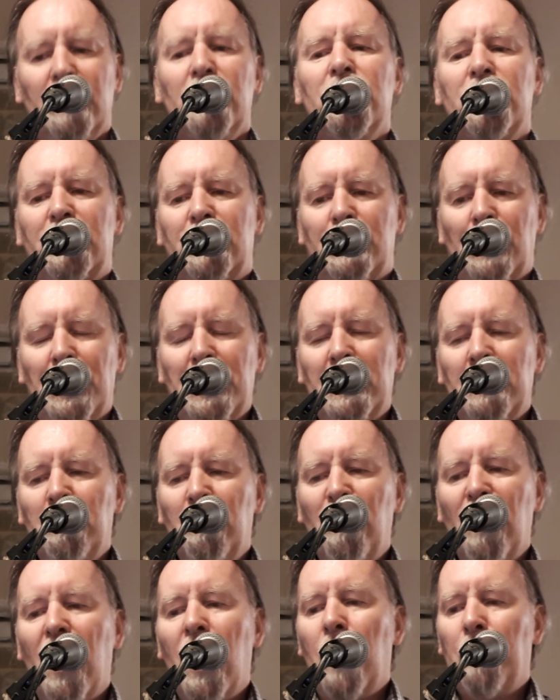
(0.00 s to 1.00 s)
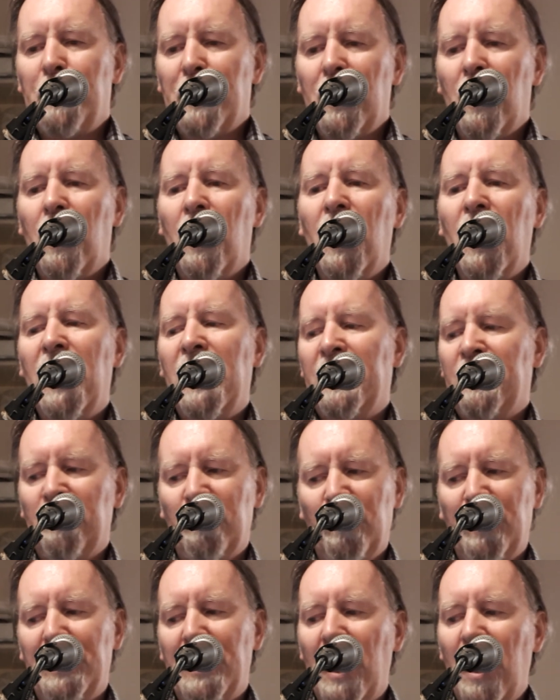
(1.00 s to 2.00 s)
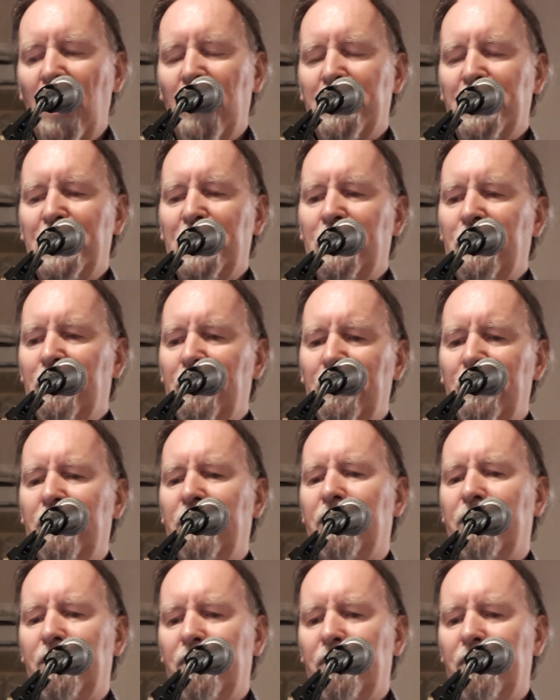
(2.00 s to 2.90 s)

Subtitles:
staying far behind without you.